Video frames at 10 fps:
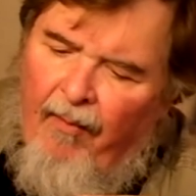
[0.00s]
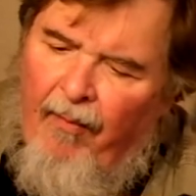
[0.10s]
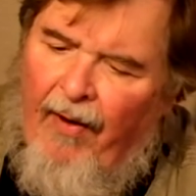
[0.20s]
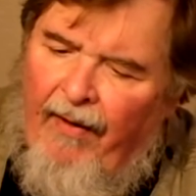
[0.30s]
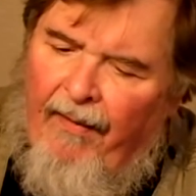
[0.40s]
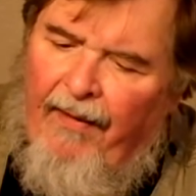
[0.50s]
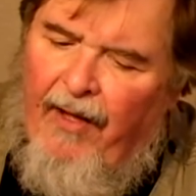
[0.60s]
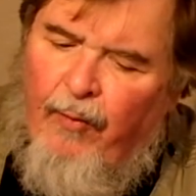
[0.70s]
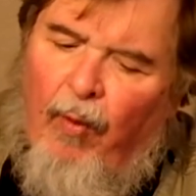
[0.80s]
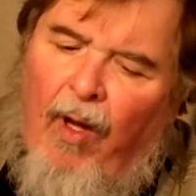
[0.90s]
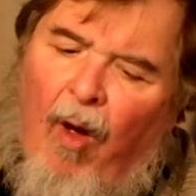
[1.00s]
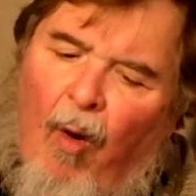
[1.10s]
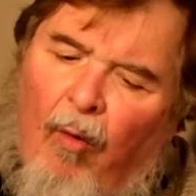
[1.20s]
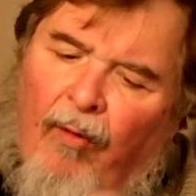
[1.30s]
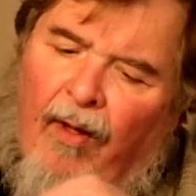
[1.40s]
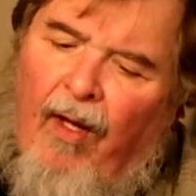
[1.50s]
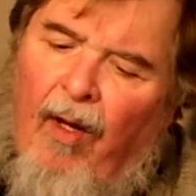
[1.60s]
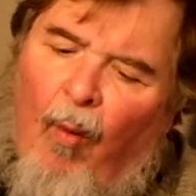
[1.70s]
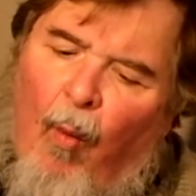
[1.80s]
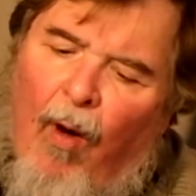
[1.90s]
But this will hold
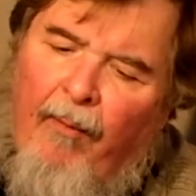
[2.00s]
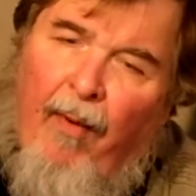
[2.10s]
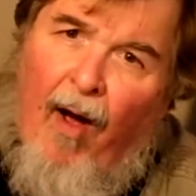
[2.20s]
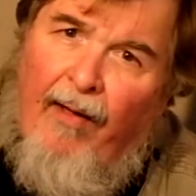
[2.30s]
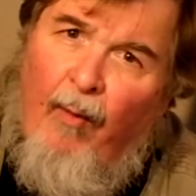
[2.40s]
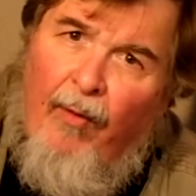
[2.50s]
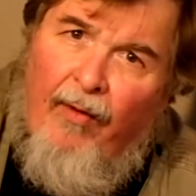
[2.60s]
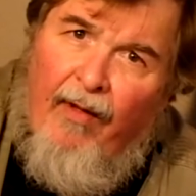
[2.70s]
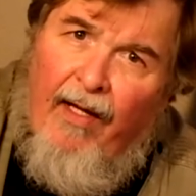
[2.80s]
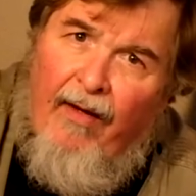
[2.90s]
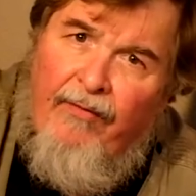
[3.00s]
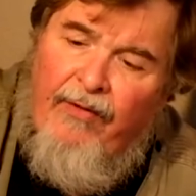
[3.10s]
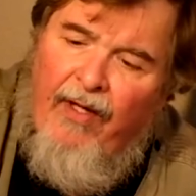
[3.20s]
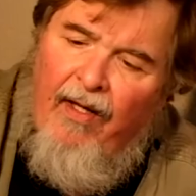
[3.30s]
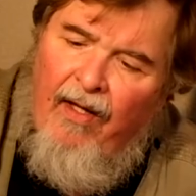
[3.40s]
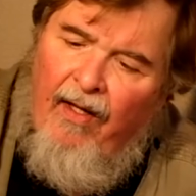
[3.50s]
1 body with a lens